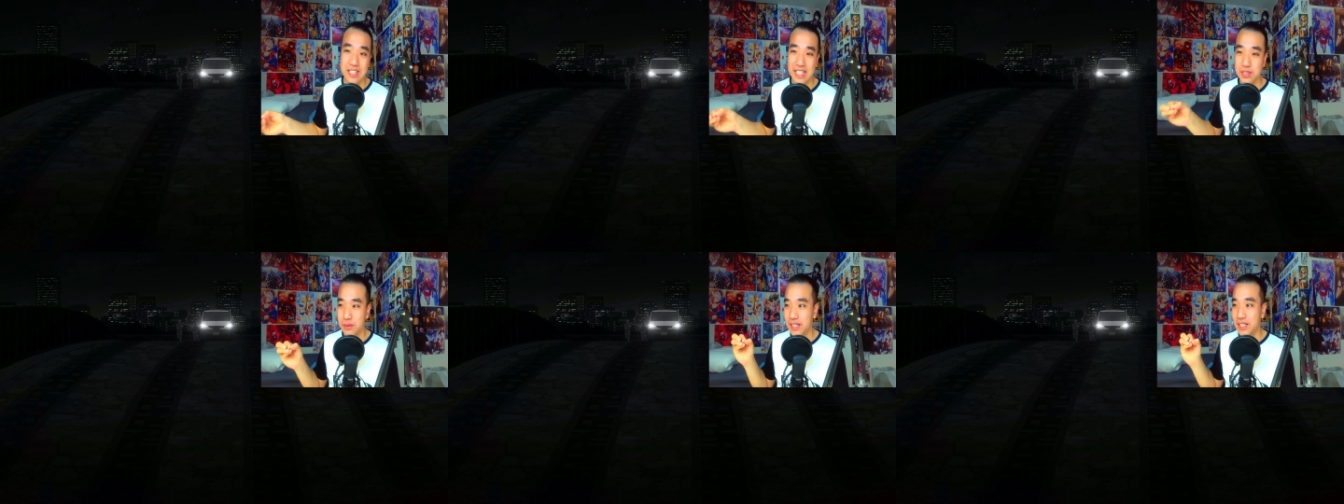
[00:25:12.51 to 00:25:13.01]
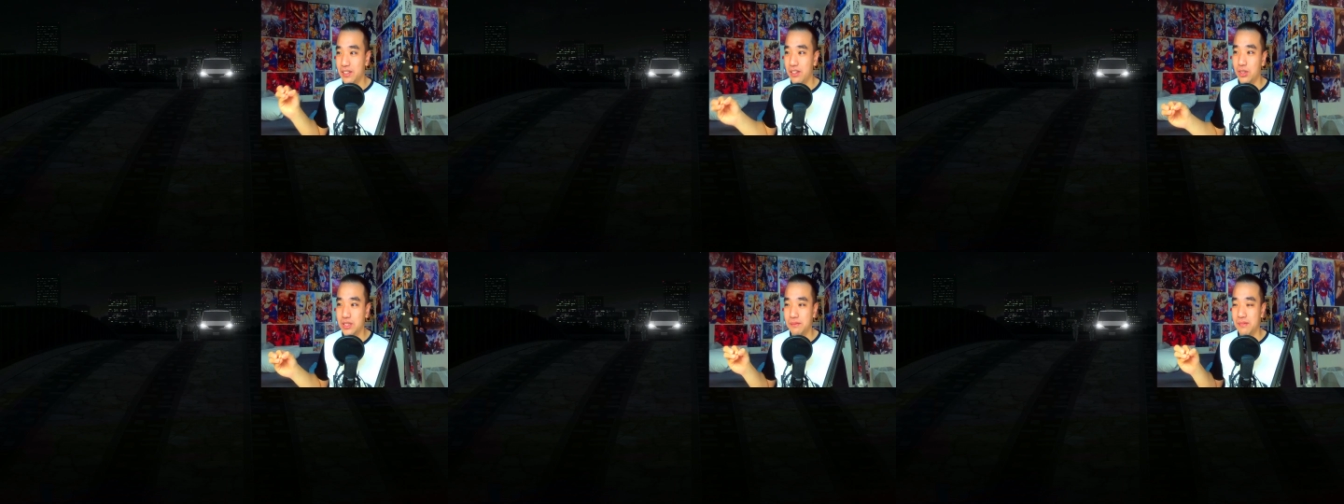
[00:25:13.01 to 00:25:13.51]
That's why he
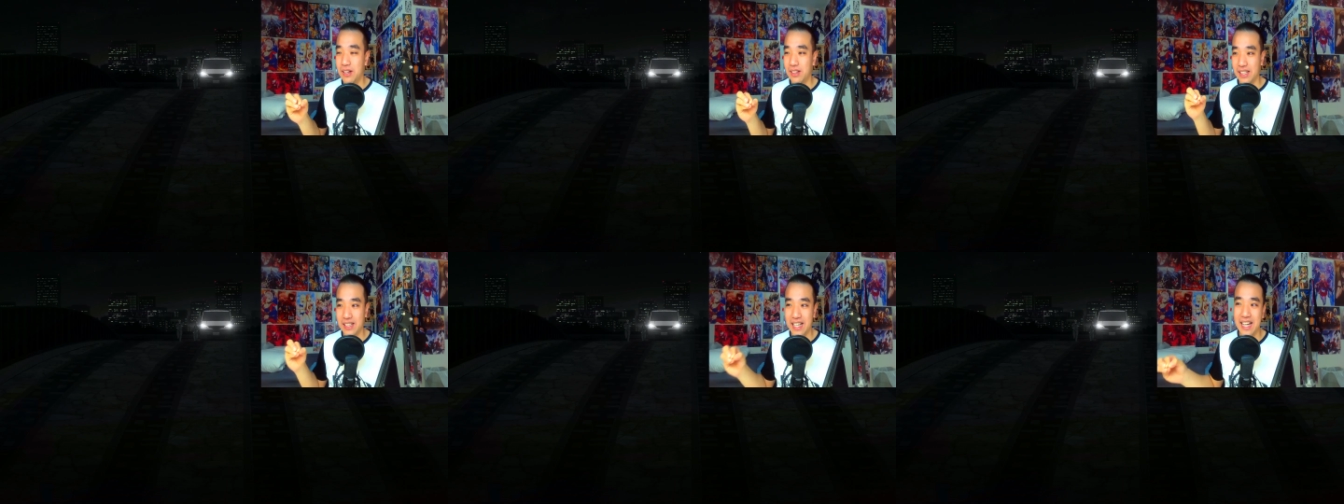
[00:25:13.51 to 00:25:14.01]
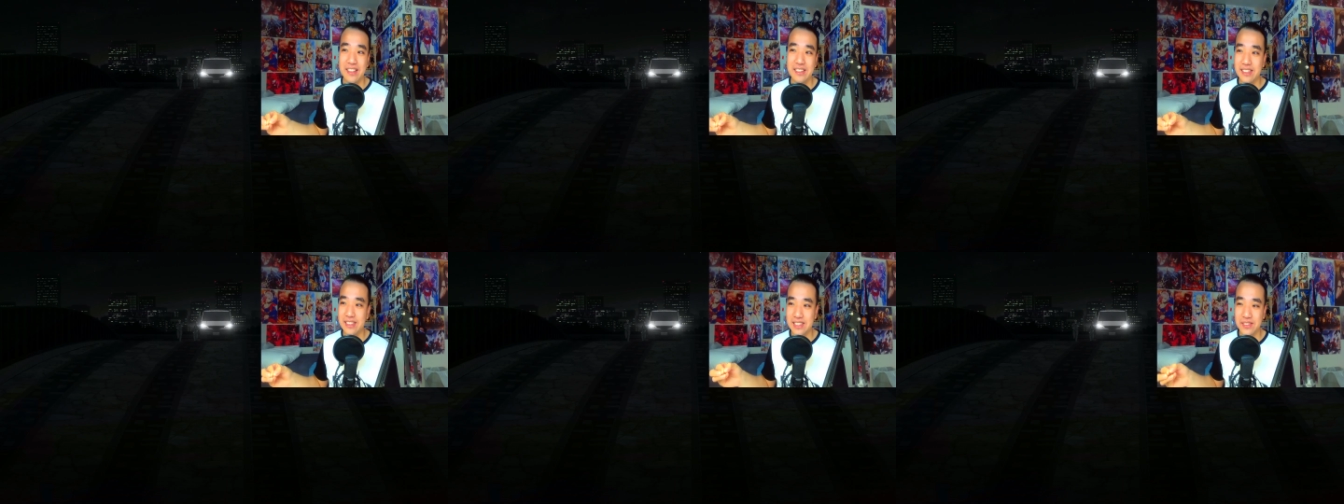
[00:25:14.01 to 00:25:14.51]
knows about like
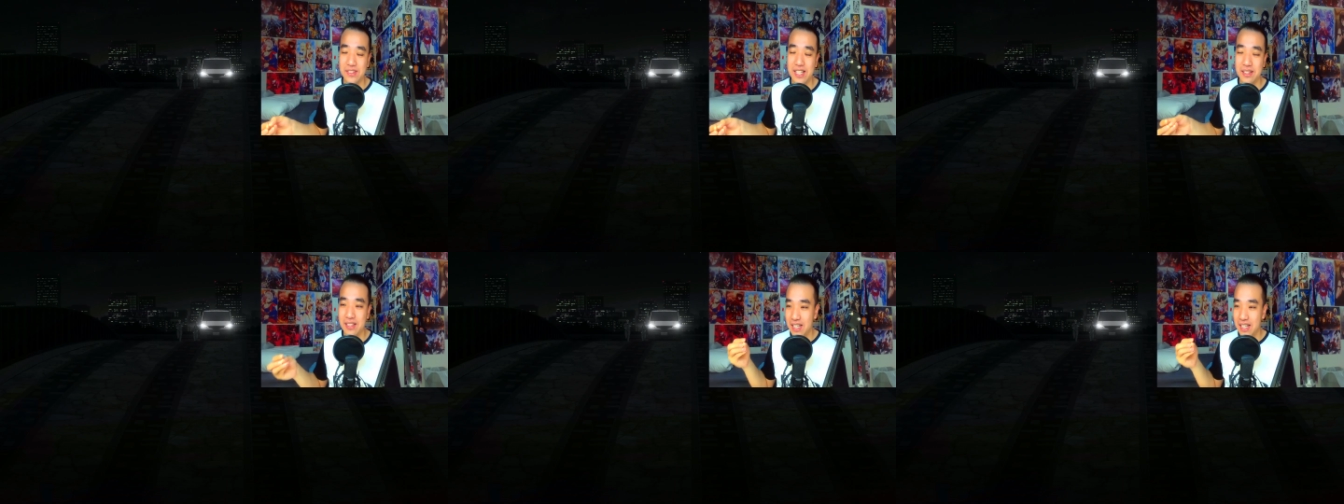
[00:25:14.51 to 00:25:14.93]
Alan and stuff like that.